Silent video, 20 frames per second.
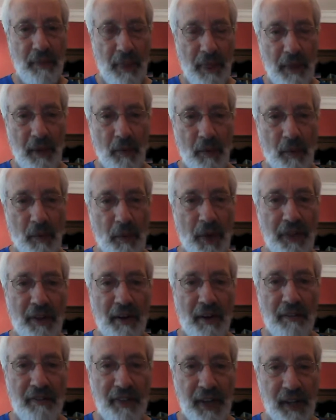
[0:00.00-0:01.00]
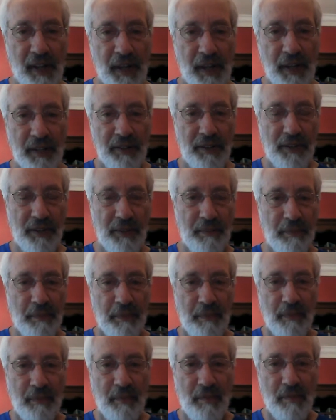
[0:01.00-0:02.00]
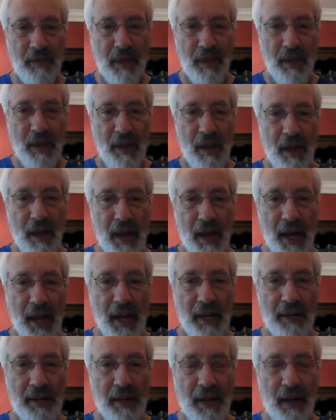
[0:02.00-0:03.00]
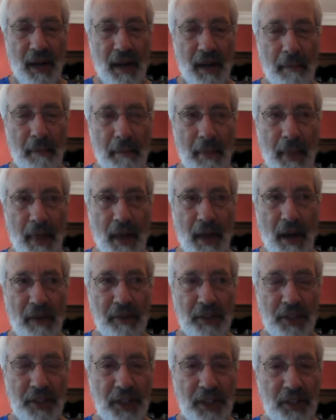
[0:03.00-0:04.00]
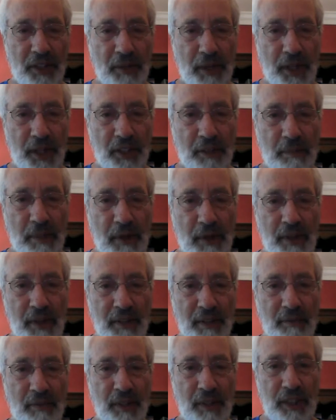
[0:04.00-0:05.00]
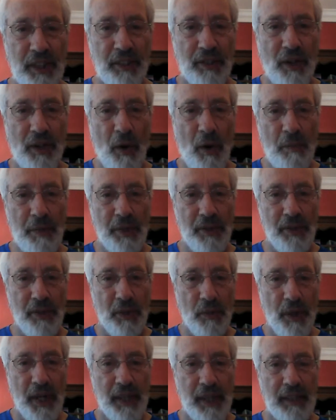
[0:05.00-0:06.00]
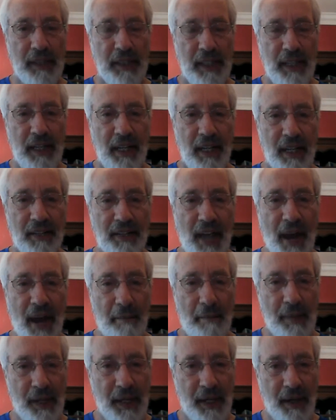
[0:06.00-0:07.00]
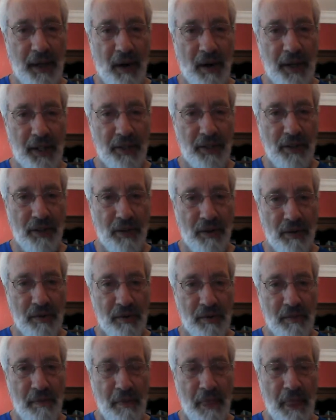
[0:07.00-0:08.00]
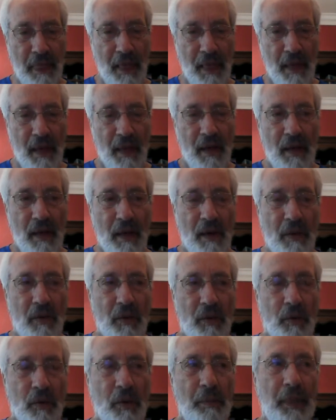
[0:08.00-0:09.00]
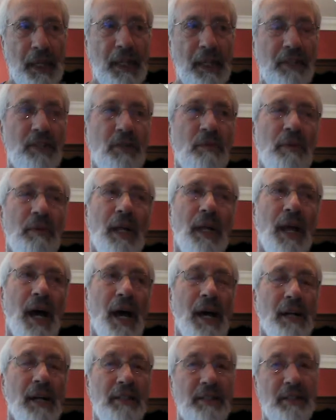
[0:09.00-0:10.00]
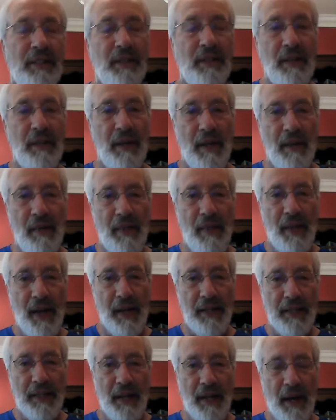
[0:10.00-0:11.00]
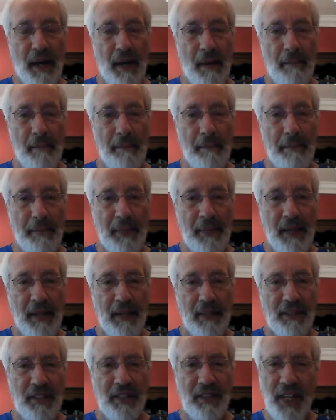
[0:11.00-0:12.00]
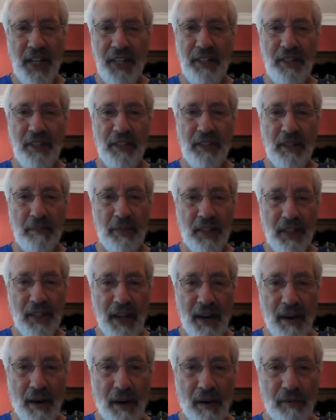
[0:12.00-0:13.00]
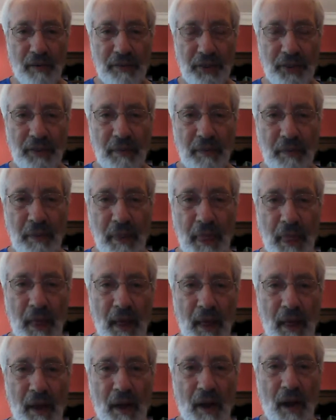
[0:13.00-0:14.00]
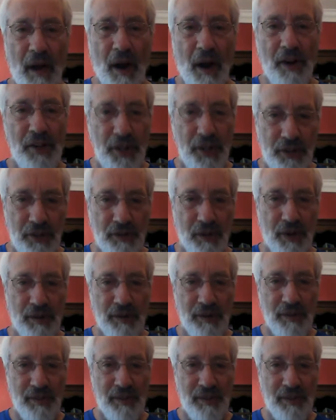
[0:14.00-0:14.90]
with our feelings and other sensory experience, if we just open to what is happening on its own, we'll begin to realize that sensations themselves are neutral.